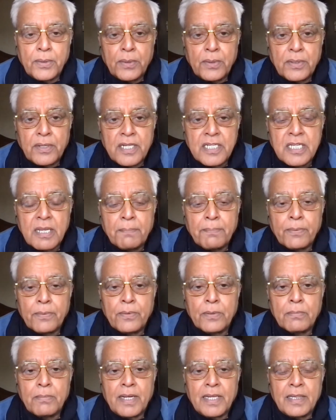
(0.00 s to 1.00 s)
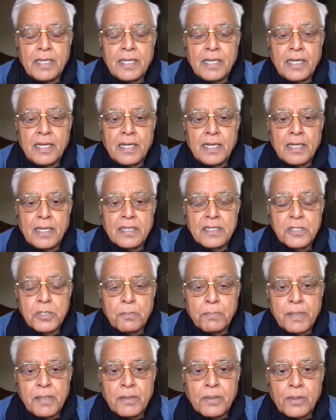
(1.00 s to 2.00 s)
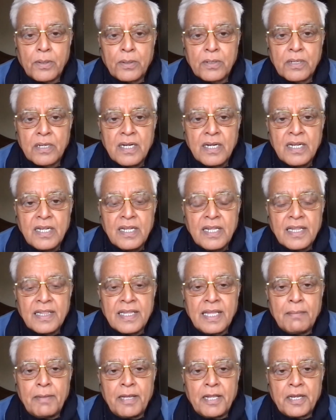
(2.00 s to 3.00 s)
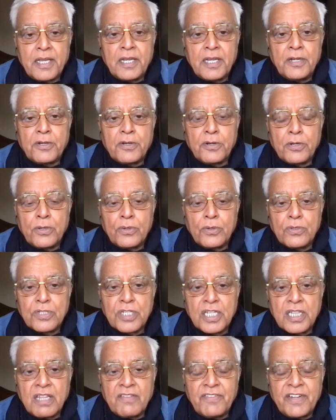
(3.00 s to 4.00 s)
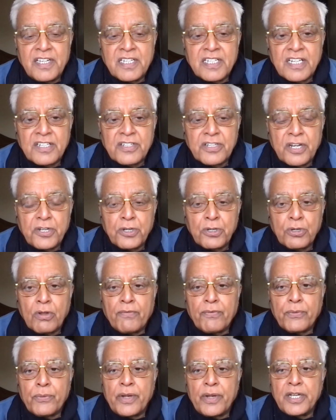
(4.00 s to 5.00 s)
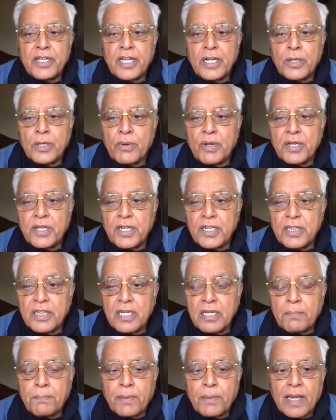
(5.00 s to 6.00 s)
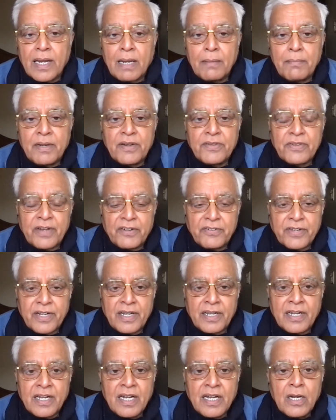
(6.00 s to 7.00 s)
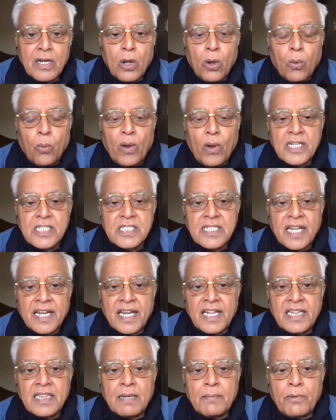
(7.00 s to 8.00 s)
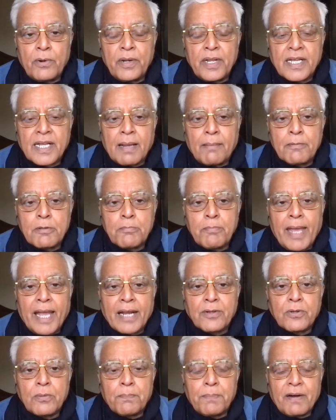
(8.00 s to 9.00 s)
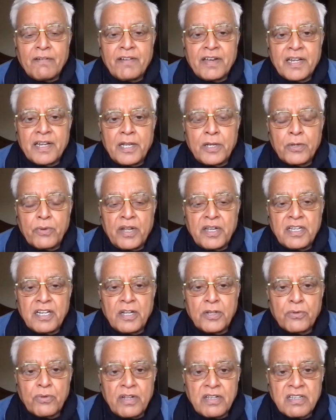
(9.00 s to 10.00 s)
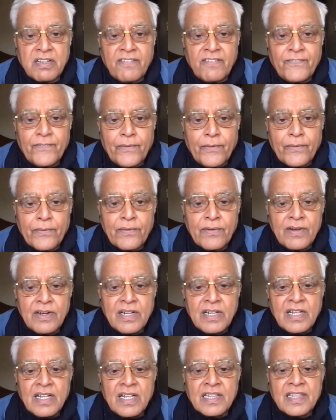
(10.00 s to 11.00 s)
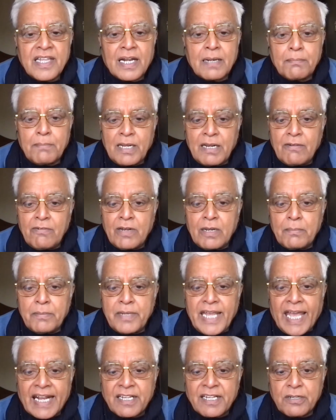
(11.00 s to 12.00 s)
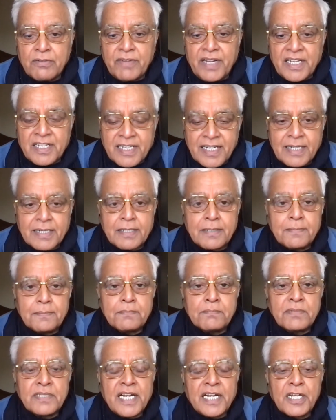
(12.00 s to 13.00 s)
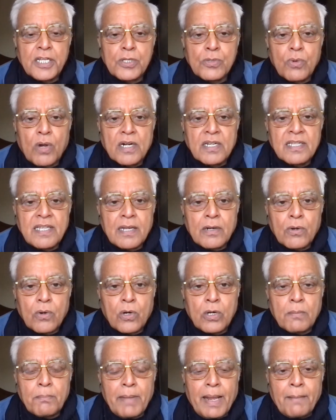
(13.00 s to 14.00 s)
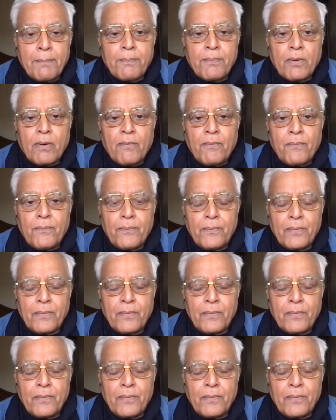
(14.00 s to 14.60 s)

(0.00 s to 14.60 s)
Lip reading: disapproved by the Supreme Court. They may reintroduce in the winter session of 2023 Parliament session. Once Narendra Modi comes back to power in 2024, that bill will be activated. That is what the roadmap of